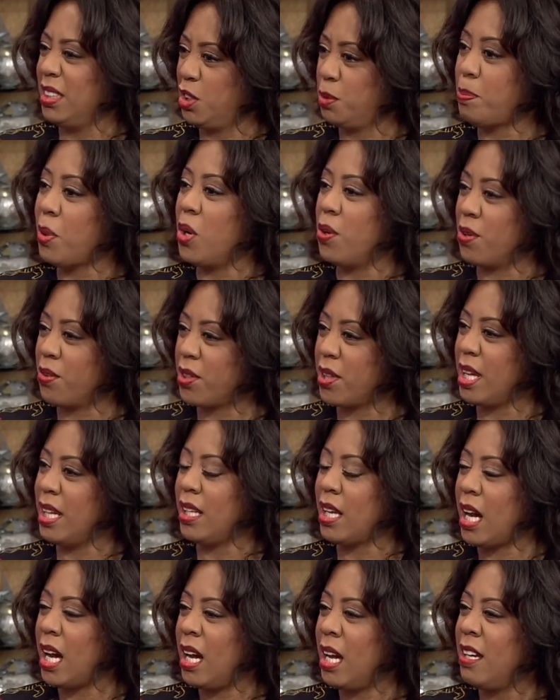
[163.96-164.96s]
it's both
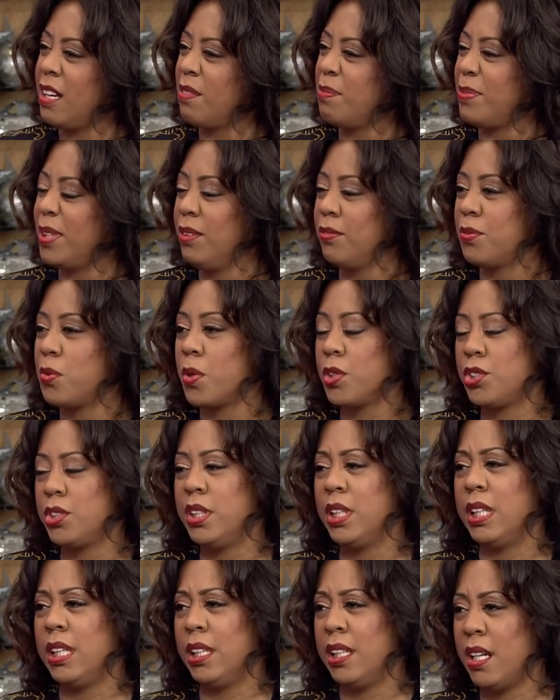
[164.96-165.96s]
and I have been
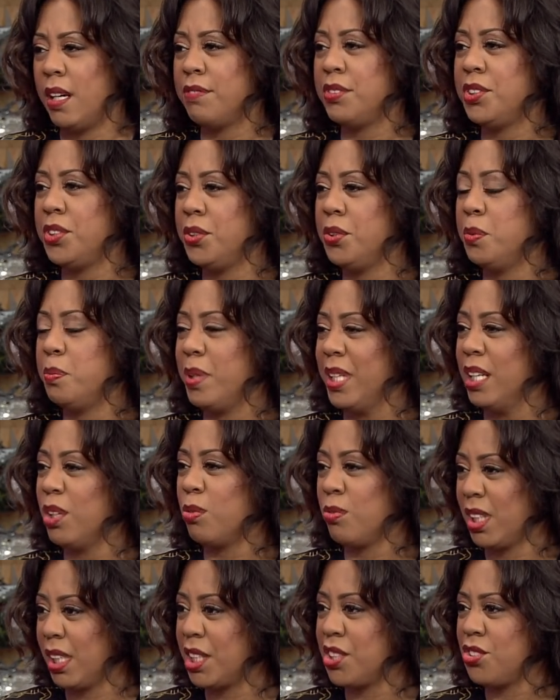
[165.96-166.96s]
fortunate enough to be in
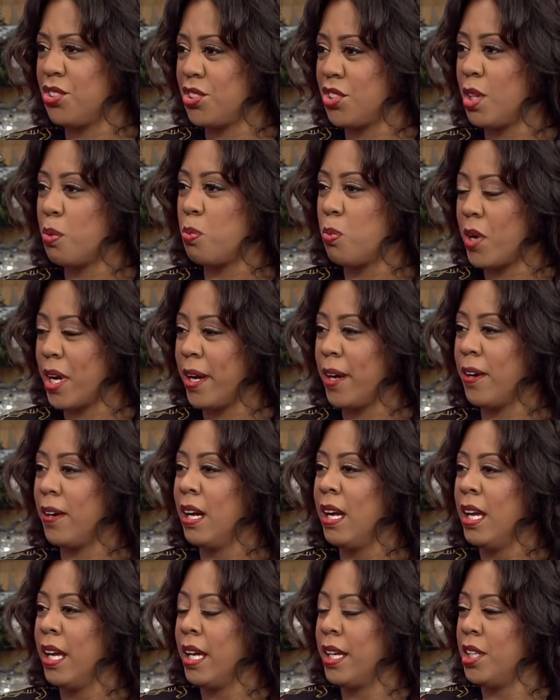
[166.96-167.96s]
a relationship
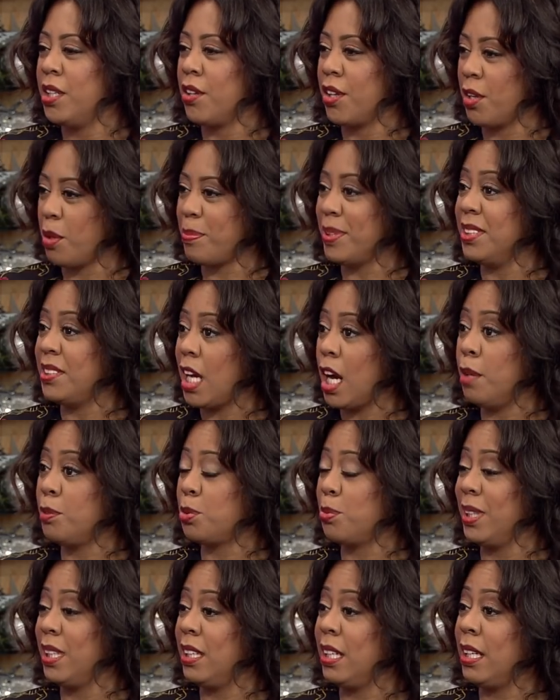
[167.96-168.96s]
where you know there have been
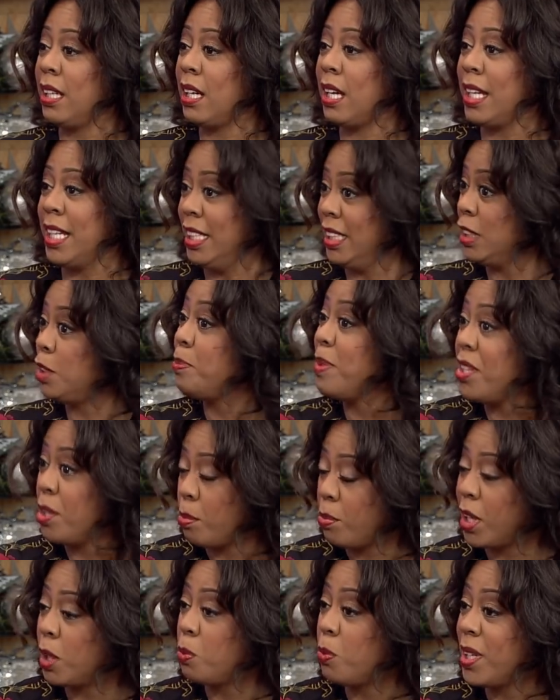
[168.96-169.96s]
times when he's been
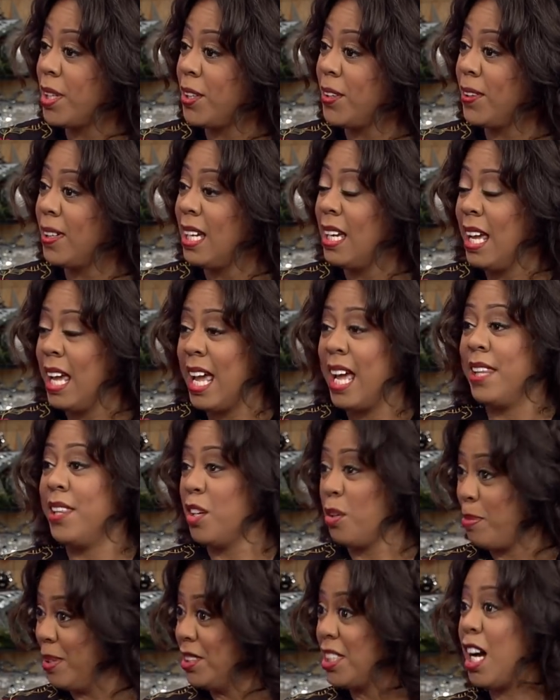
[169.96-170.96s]
the breadwinner mm -hmm. and
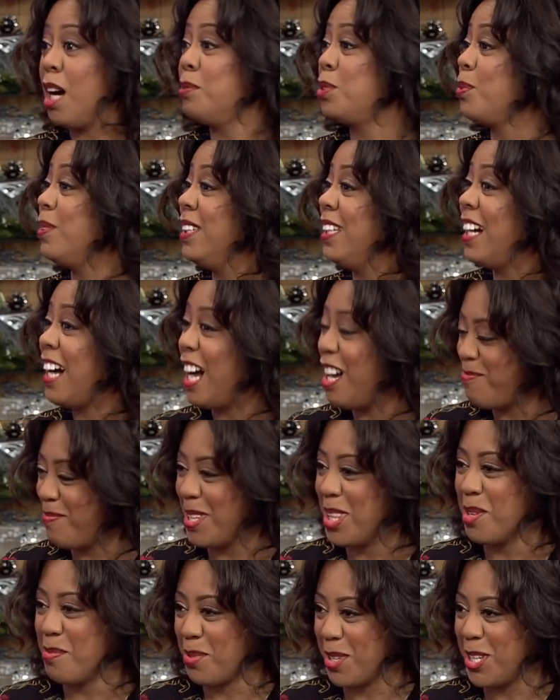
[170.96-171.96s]
there have been times when Paradigm I've
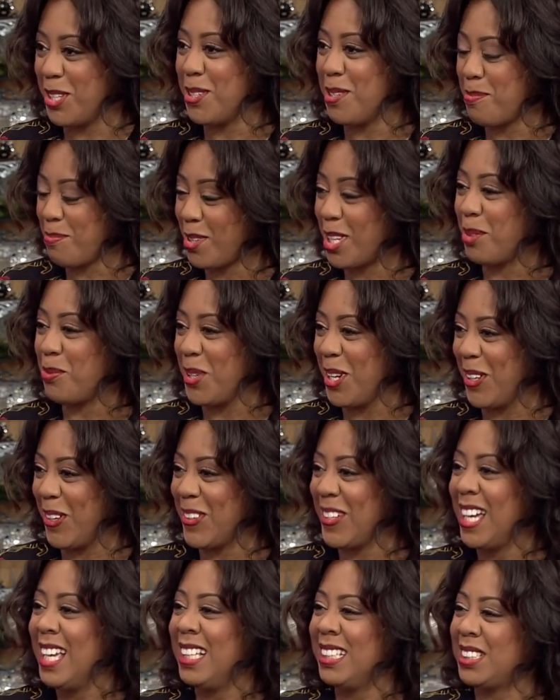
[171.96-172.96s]
shifts, been the yeah.
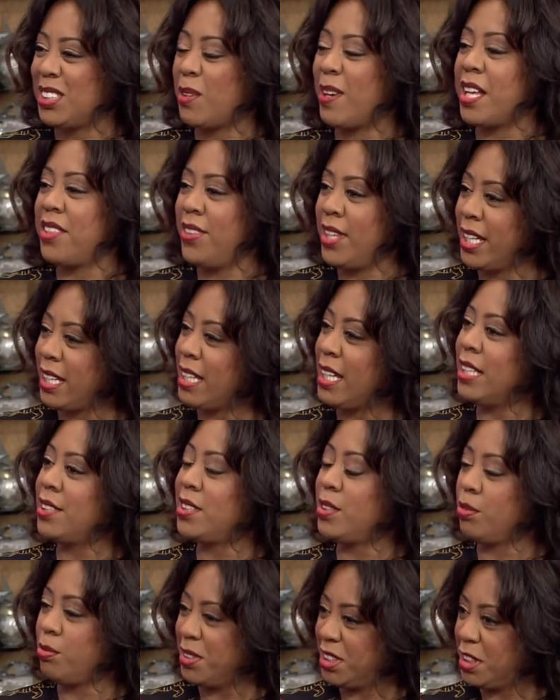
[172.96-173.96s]
breadwinner mm-hmm. yeah. so I think
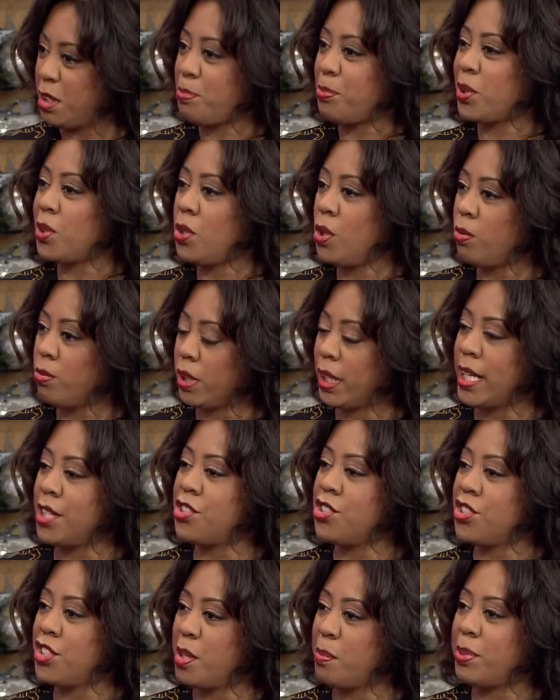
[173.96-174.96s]
it's a reciprocal
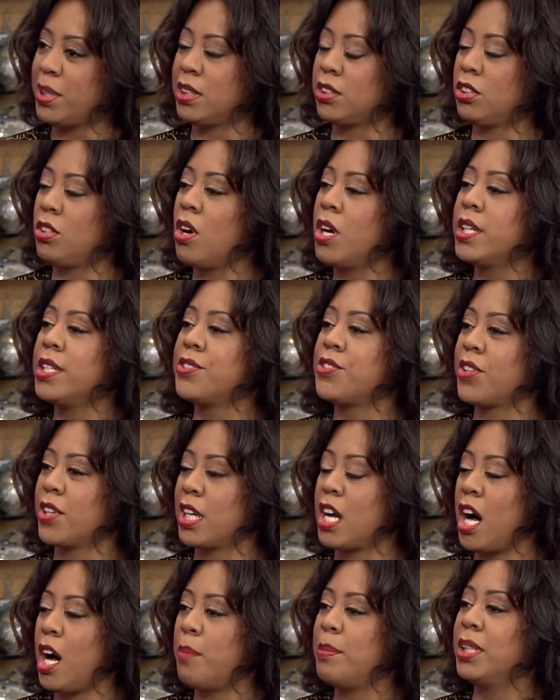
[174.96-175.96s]
relationship but as long as the
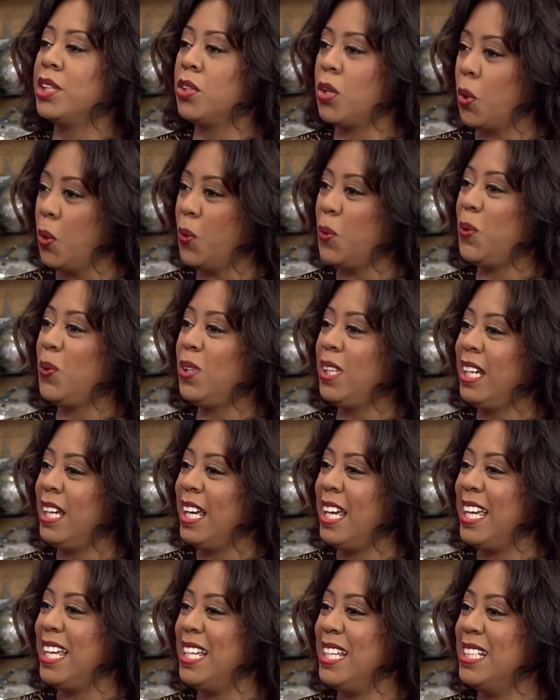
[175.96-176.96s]
common goal
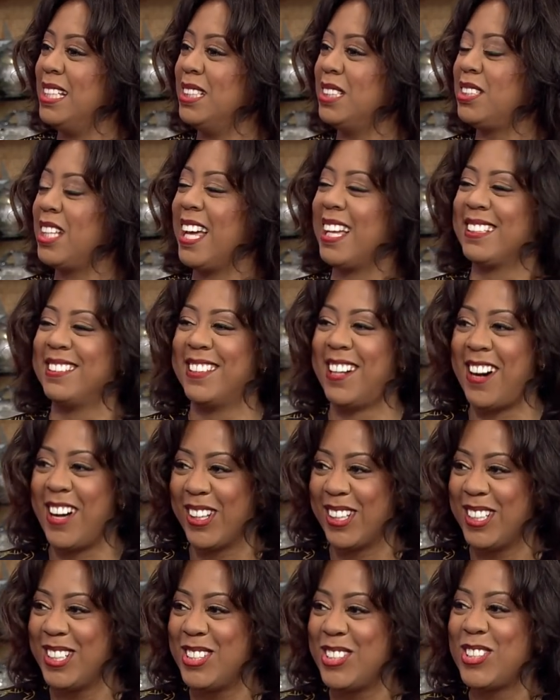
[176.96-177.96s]
is
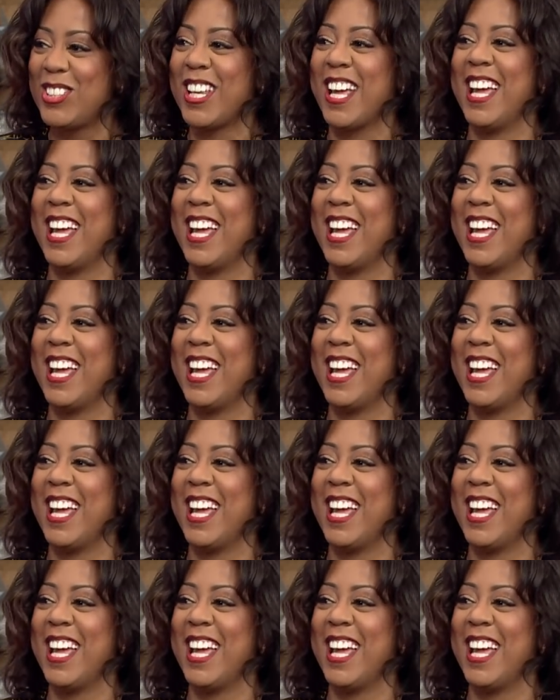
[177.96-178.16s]
acknowledged